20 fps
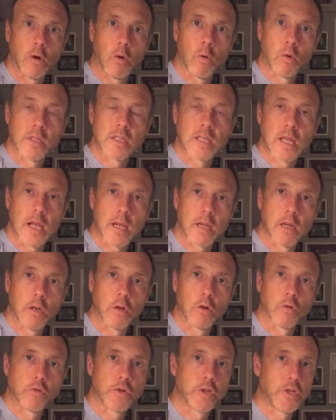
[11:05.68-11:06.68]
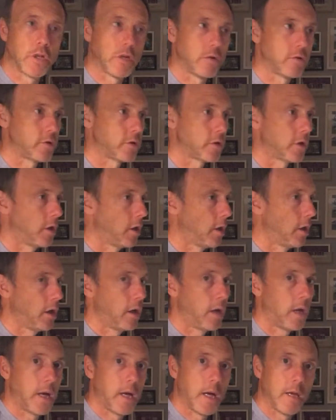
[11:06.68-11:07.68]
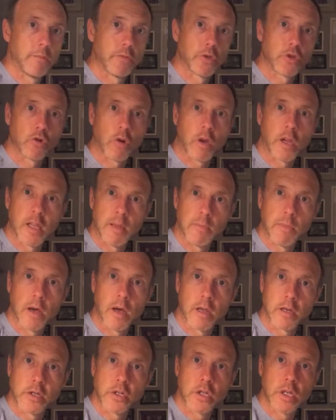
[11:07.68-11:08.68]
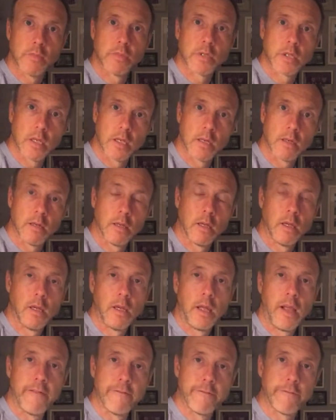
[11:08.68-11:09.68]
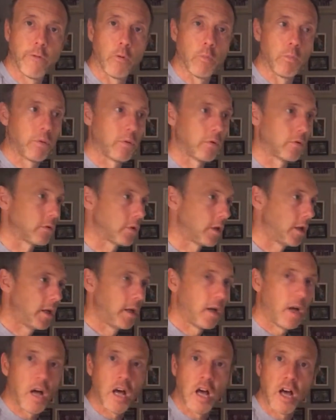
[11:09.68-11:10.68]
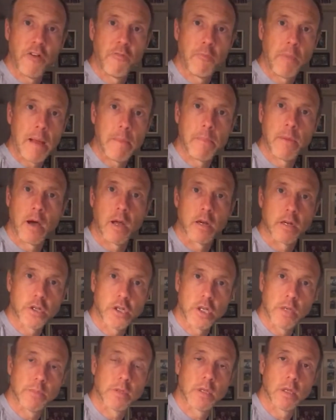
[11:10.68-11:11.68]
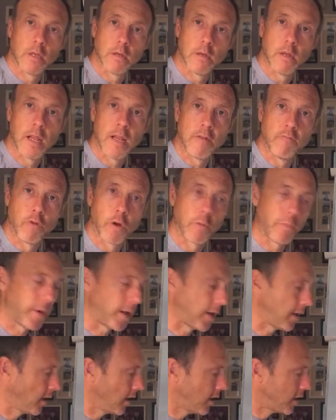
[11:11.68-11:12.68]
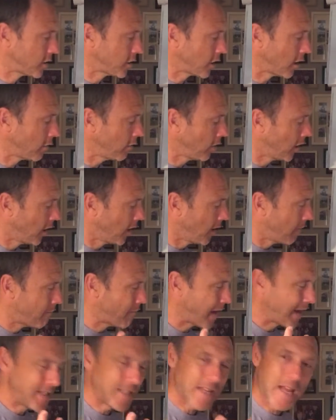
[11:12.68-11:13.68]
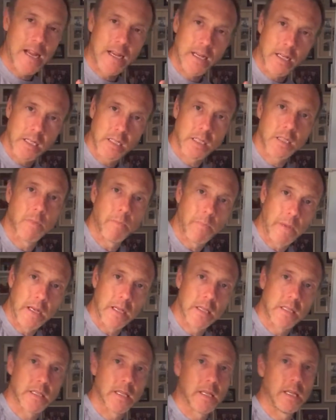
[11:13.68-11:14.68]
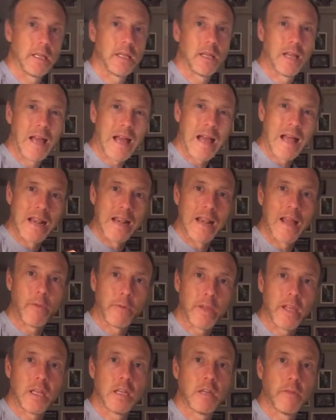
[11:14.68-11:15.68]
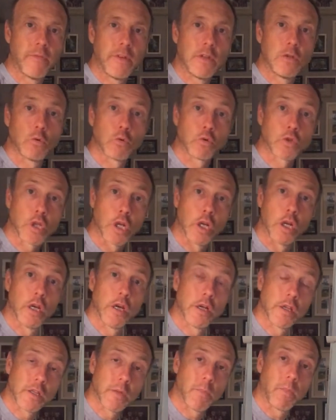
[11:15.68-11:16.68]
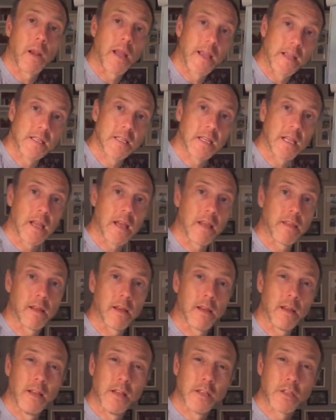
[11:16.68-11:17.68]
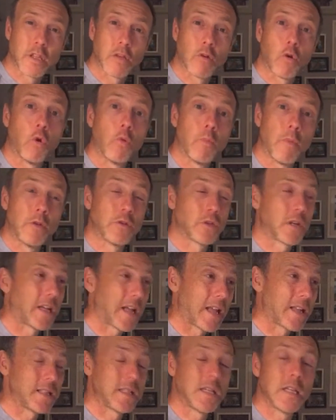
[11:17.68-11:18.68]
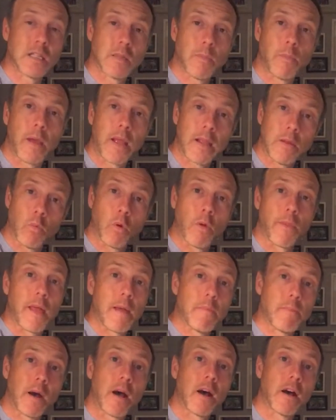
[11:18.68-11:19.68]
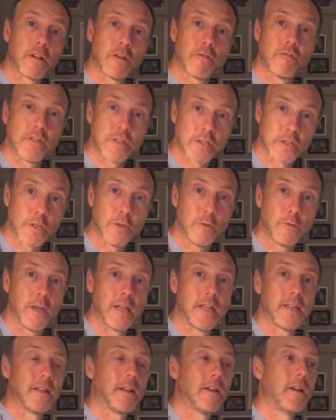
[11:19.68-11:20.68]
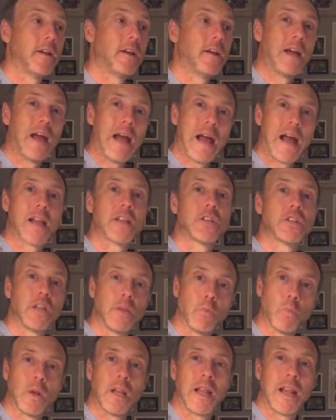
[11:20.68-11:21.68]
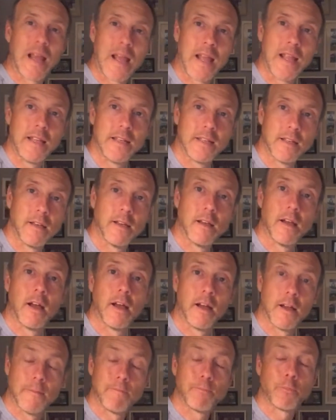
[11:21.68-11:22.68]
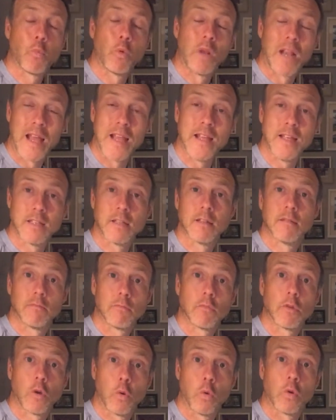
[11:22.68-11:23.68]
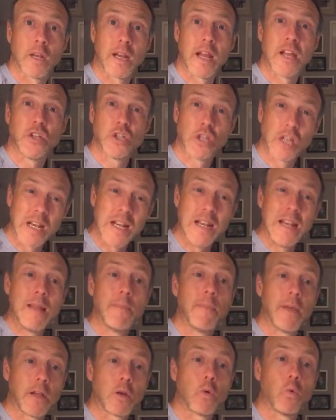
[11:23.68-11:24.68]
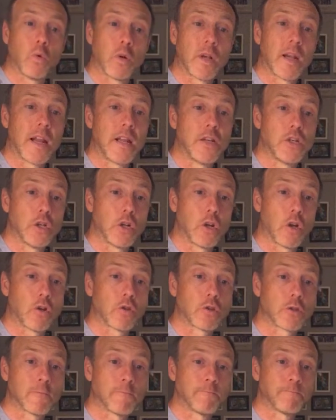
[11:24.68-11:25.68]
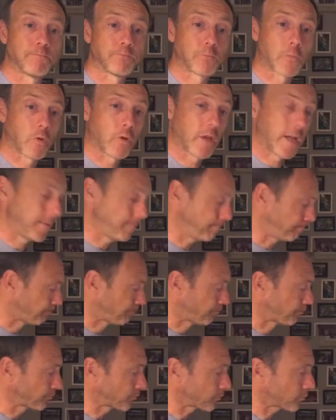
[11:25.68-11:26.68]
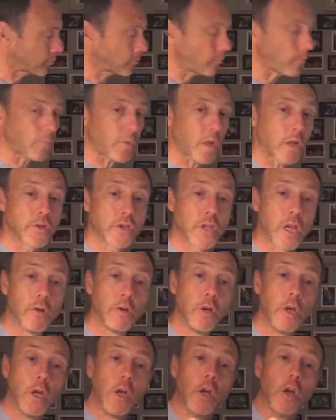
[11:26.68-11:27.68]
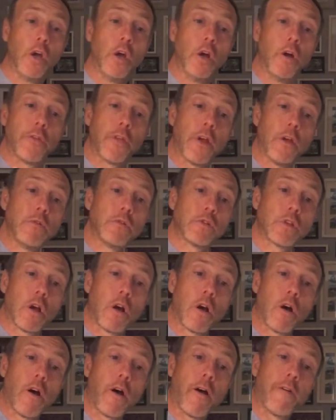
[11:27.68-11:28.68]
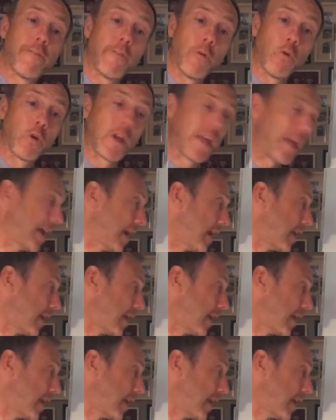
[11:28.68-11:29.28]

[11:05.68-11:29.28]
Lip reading: goal attack and goal shoot, striking partnerships in football, halfback partnerships in rugby. So maintaining a stability, allowing individuals to learn to play together so that almost can anticipate what their partner is doing, actually will aid coordination and limit coordination loss. Okay, so those are our 4 key